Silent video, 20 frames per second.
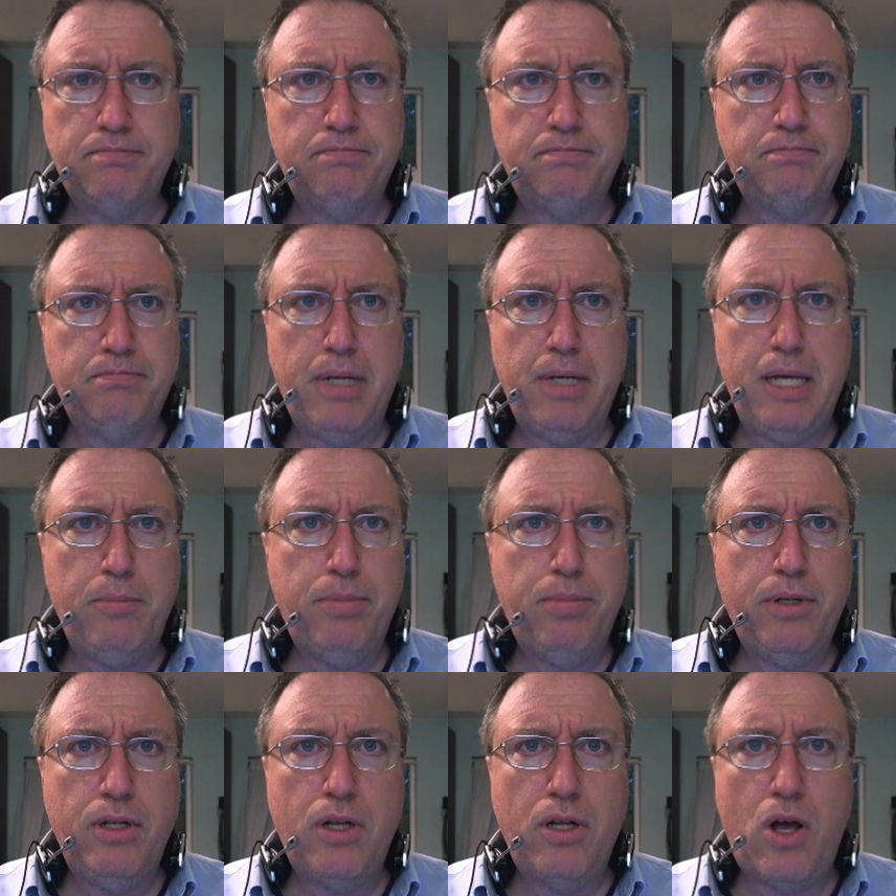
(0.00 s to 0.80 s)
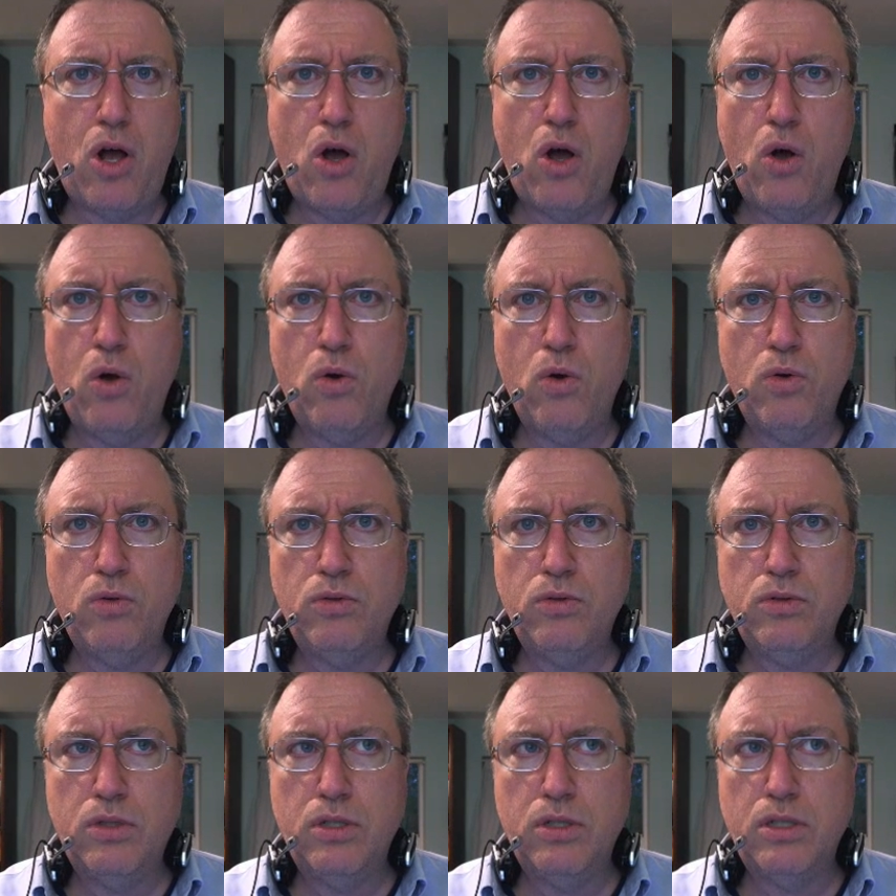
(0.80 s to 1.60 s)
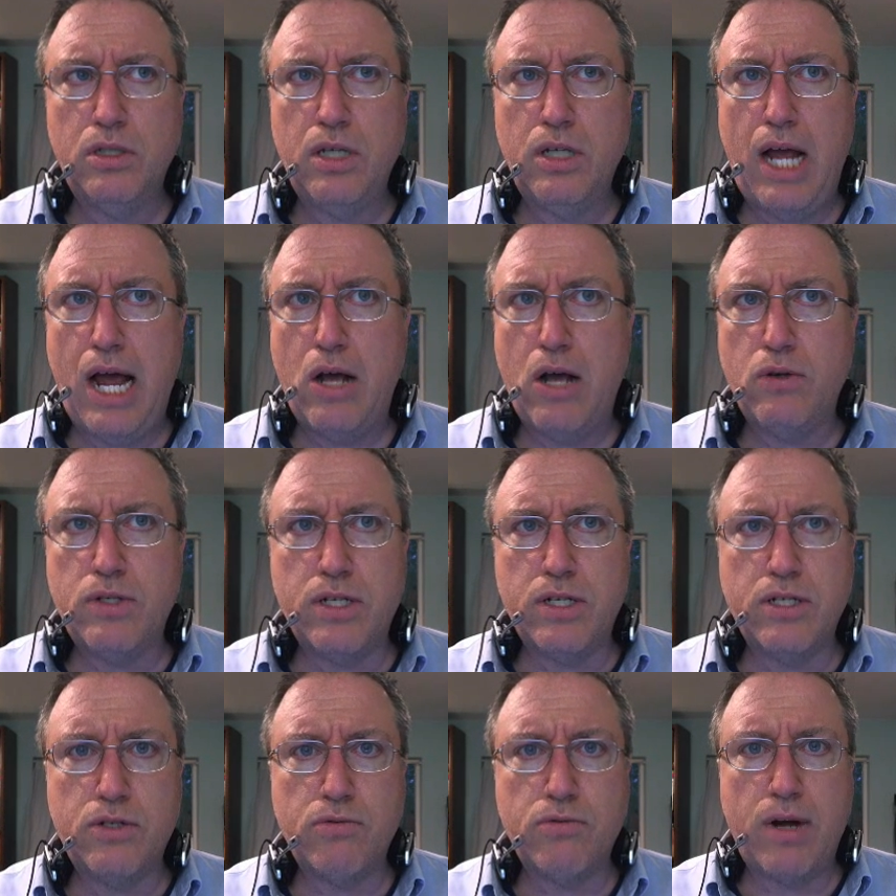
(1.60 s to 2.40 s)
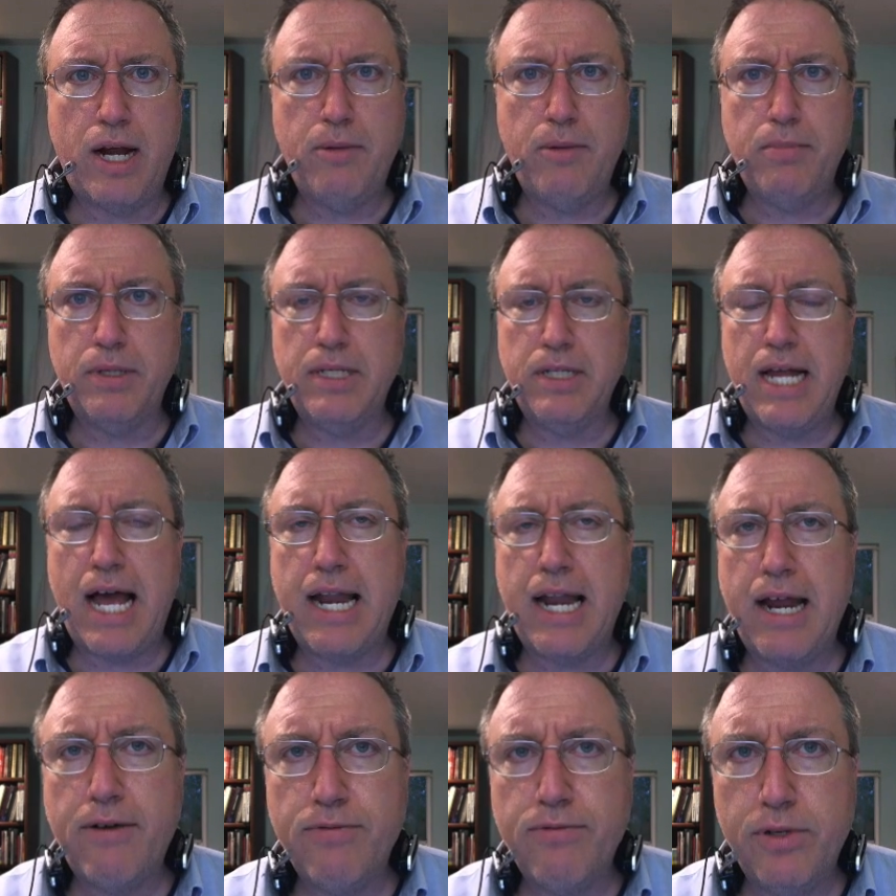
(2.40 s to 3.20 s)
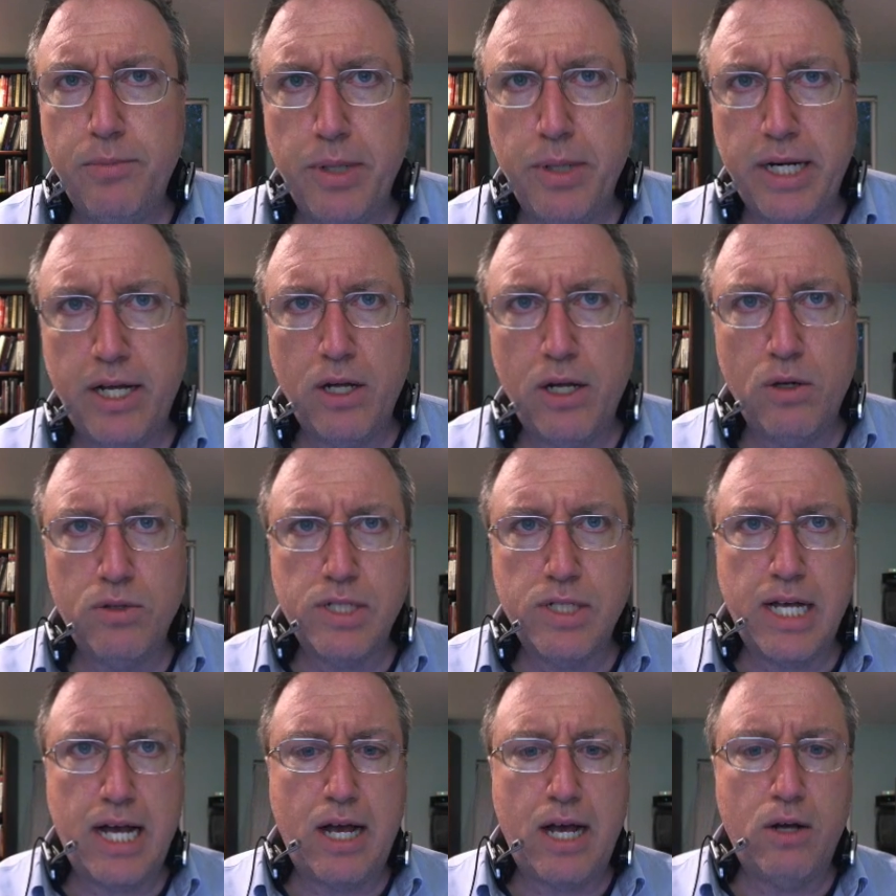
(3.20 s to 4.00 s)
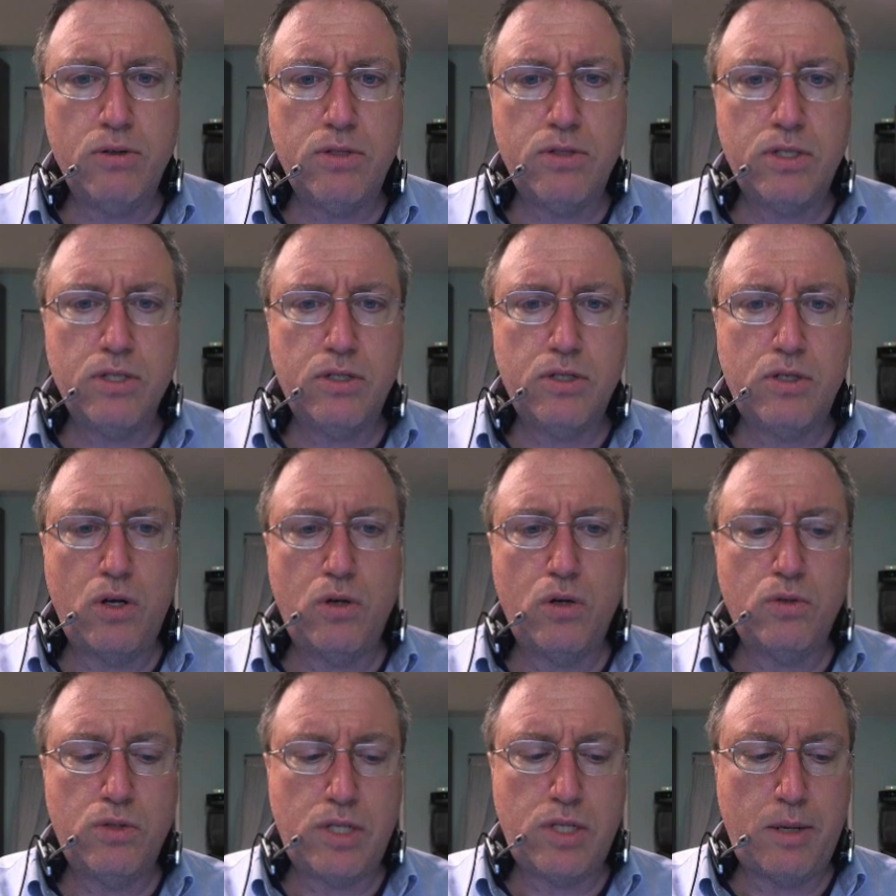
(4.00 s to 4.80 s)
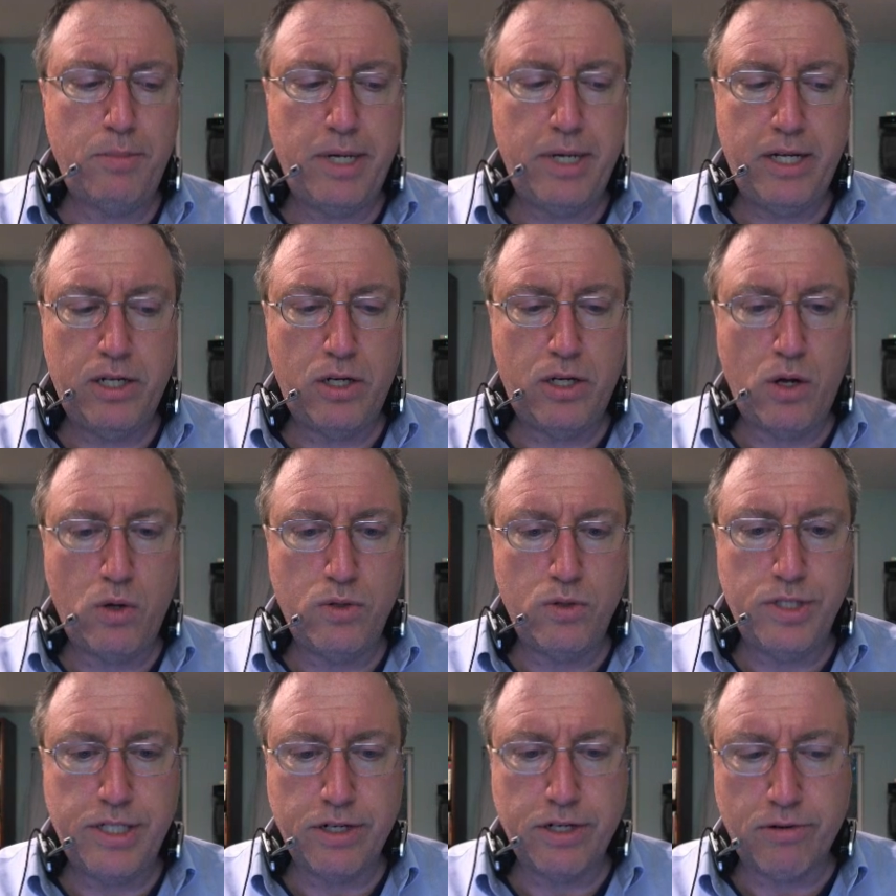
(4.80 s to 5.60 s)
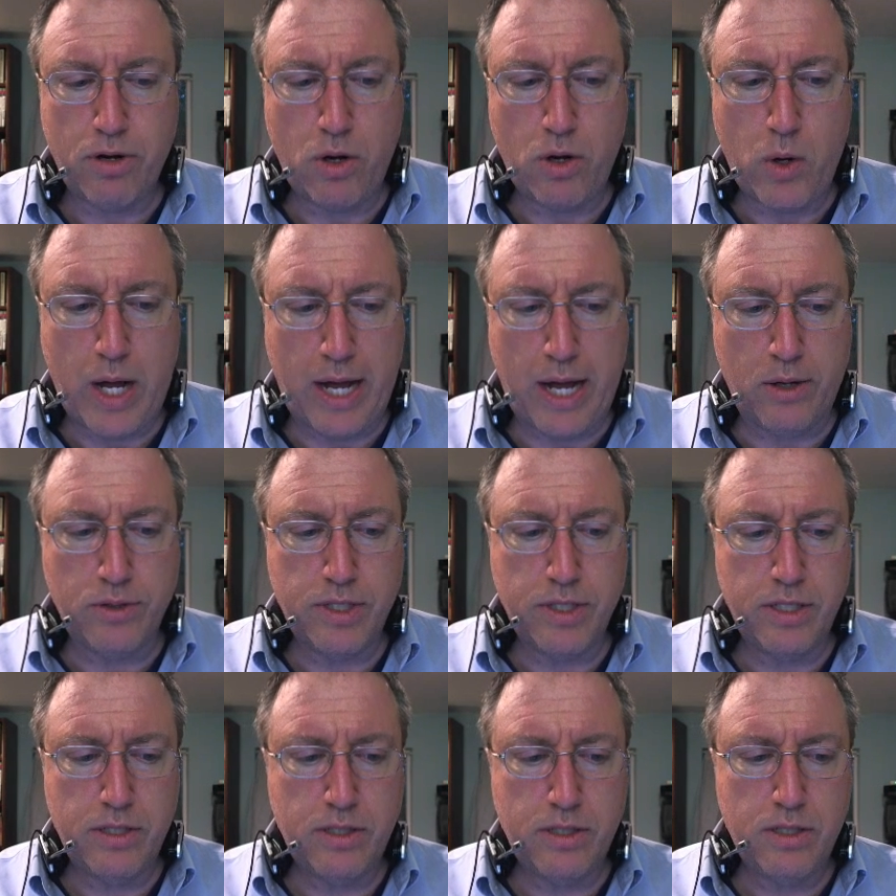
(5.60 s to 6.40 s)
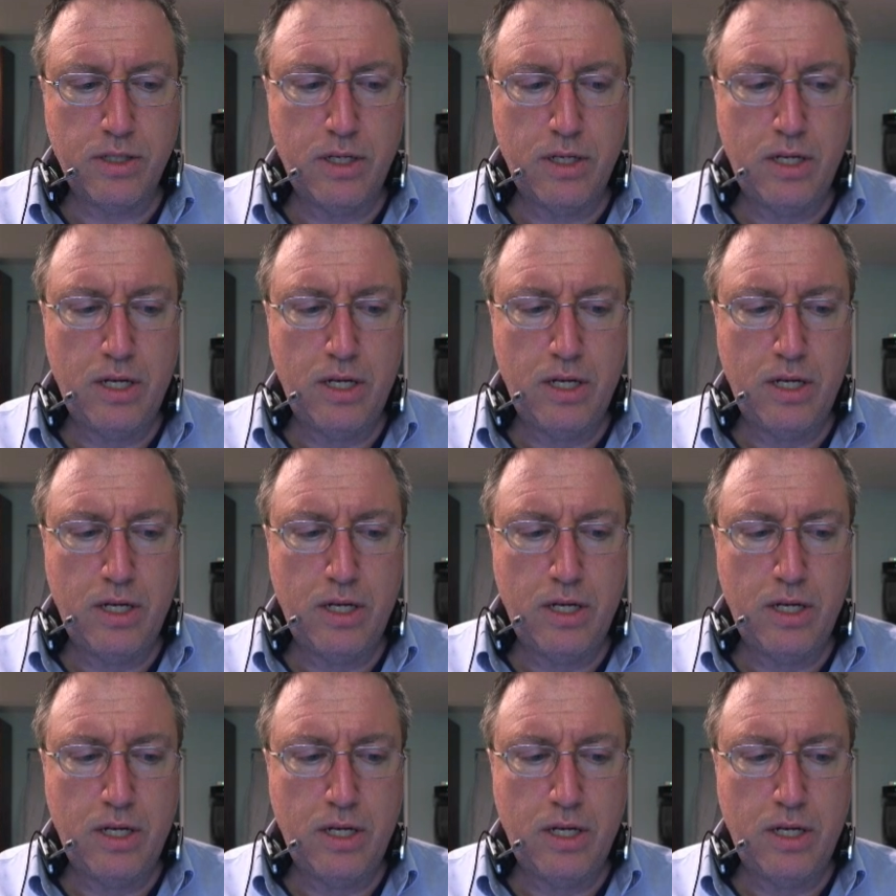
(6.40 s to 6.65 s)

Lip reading: People own houses, right? But not everybody owns a house, so somebody could own 0 houses.